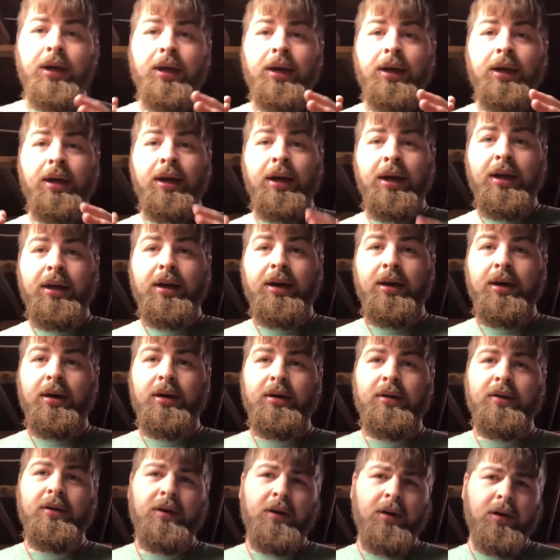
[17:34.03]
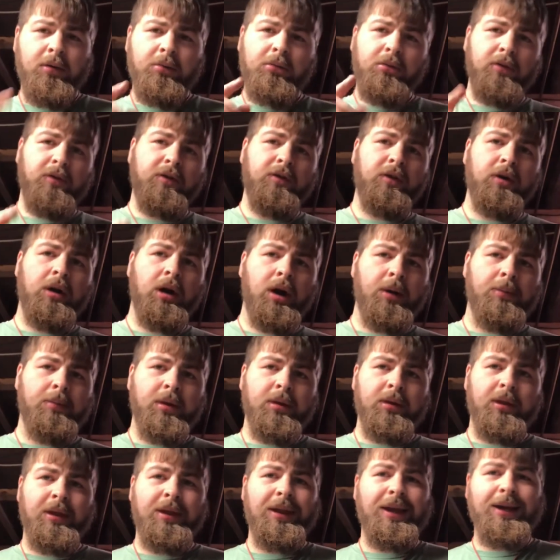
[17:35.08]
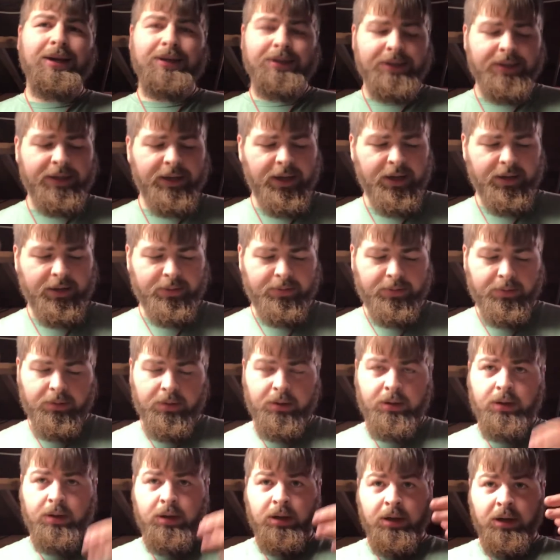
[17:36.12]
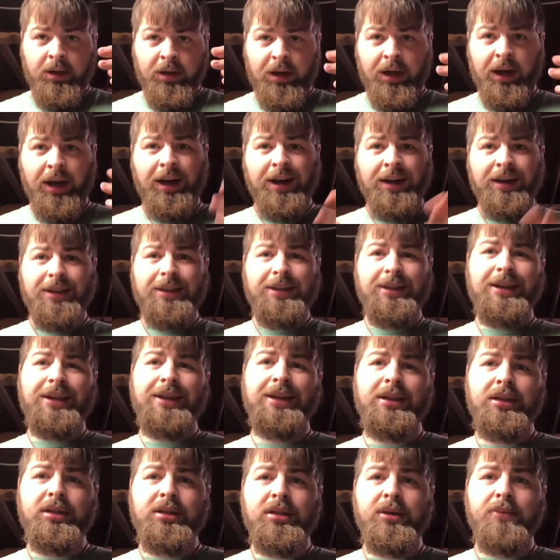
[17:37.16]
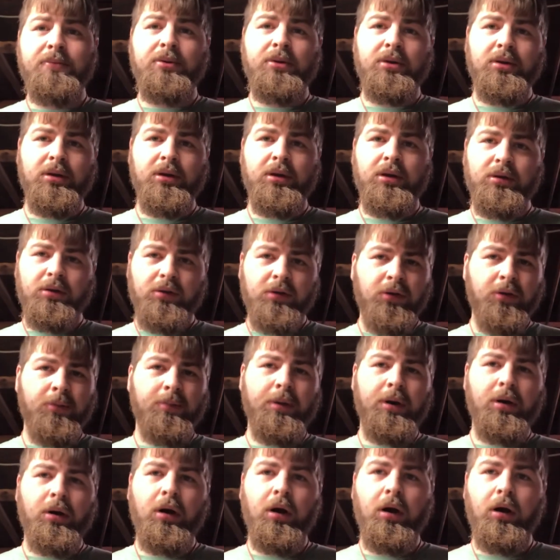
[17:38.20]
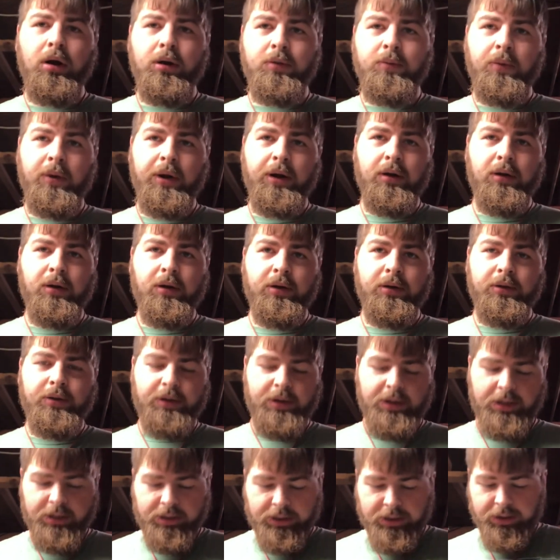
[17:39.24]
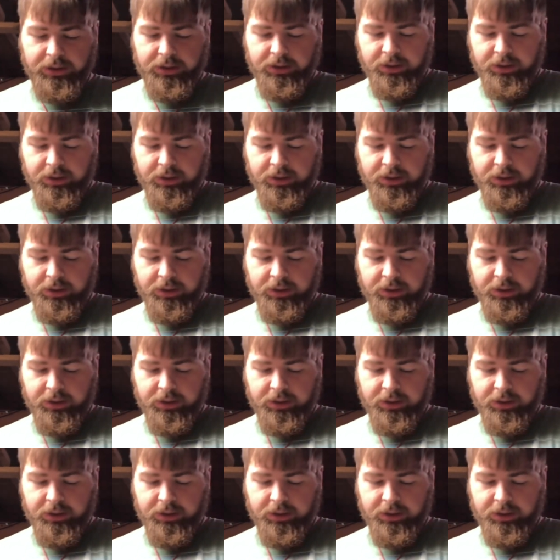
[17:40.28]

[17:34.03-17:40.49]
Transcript: Hey guys, I almost forgot about the next step. I need to put a little bit of hardware on this